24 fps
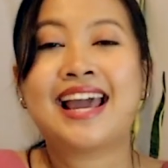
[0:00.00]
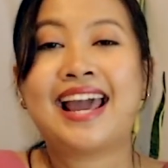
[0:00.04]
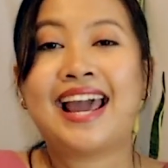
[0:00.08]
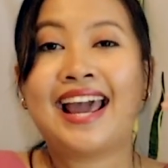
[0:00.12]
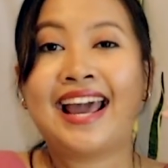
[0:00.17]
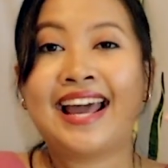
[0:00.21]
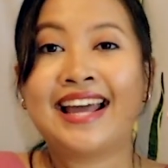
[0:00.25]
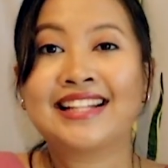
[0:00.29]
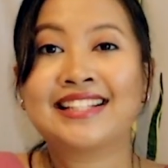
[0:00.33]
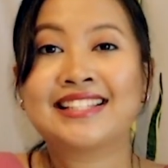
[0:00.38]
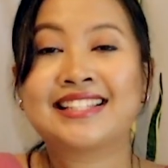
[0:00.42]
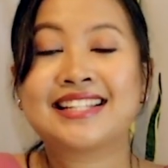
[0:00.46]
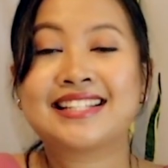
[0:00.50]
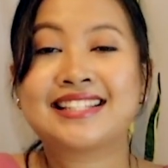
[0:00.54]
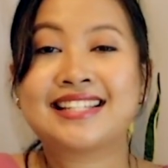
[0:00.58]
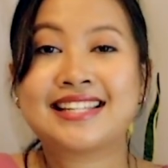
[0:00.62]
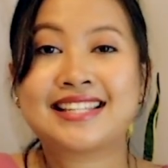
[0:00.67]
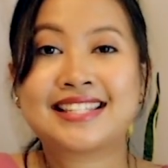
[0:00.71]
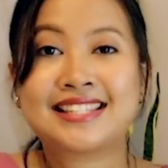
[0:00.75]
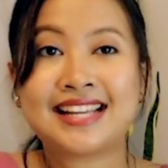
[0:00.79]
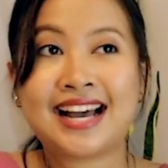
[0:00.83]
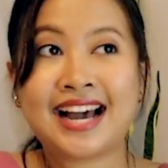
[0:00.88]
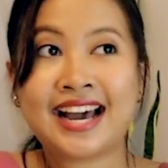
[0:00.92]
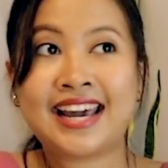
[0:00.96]
and
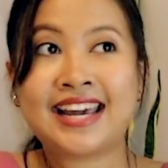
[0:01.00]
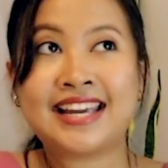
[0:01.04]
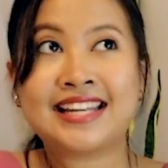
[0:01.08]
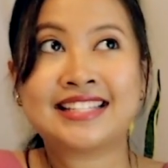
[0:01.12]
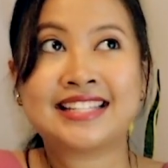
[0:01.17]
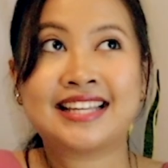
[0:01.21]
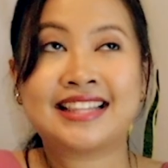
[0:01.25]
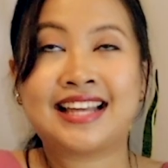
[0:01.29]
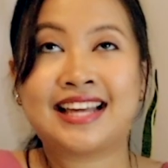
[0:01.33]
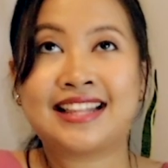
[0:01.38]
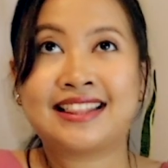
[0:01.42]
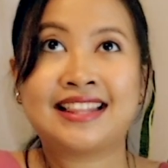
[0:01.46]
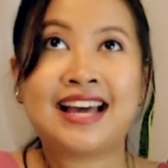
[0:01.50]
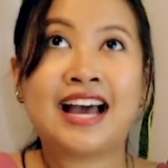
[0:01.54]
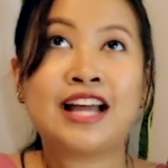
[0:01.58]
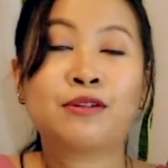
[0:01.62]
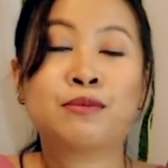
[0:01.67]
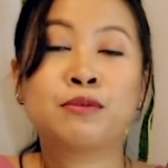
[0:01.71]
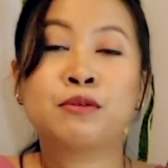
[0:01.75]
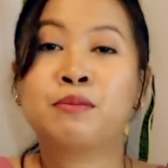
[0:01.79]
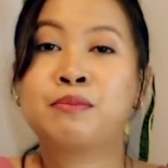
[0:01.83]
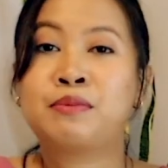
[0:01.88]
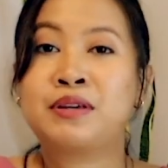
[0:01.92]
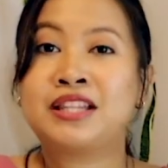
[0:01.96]
decide that that
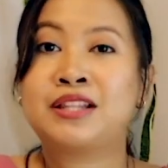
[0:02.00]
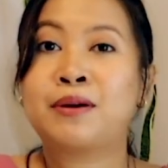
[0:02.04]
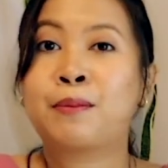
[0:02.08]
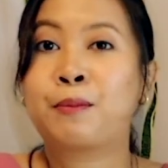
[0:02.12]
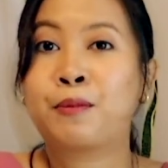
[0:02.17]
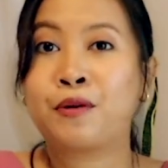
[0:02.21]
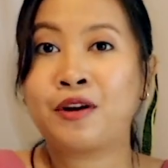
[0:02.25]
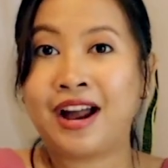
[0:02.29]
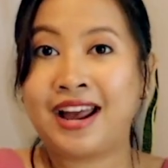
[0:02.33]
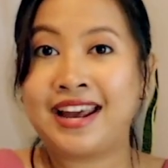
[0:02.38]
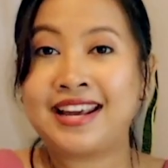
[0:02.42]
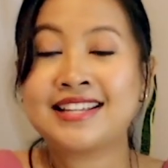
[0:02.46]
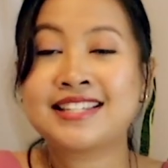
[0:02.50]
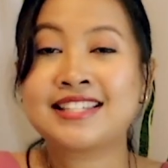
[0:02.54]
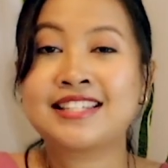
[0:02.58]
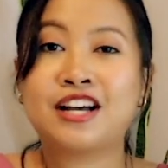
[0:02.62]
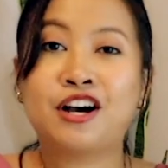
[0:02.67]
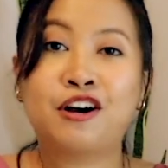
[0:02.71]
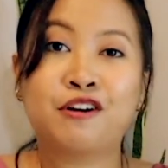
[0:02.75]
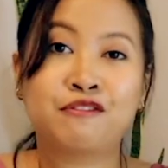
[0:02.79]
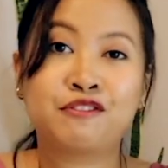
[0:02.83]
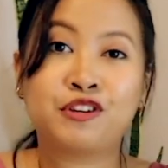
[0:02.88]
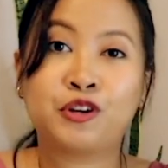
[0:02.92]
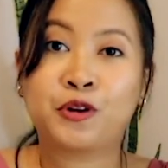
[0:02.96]
will be the price
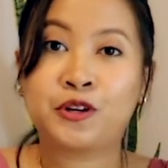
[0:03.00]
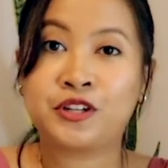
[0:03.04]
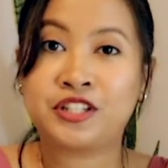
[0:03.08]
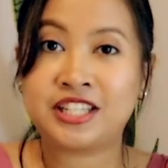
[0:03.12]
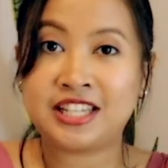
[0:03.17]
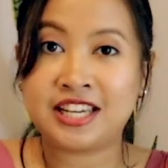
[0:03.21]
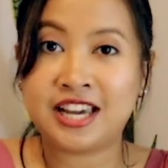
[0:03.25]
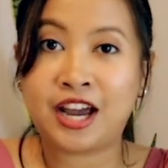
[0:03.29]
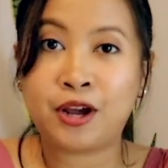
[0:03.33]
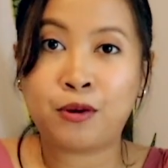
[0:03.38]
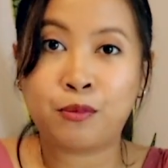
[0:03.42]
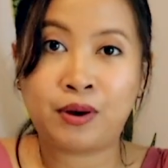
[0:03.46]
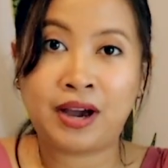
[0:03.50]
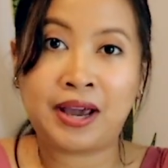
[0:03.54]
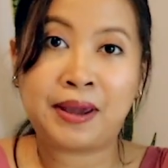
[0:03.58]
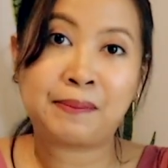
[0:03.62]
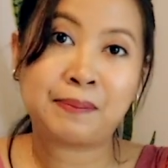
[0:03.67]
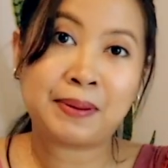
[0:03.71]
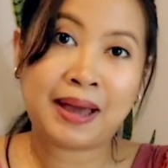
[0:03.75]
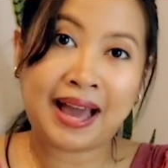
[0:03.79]
of your DIY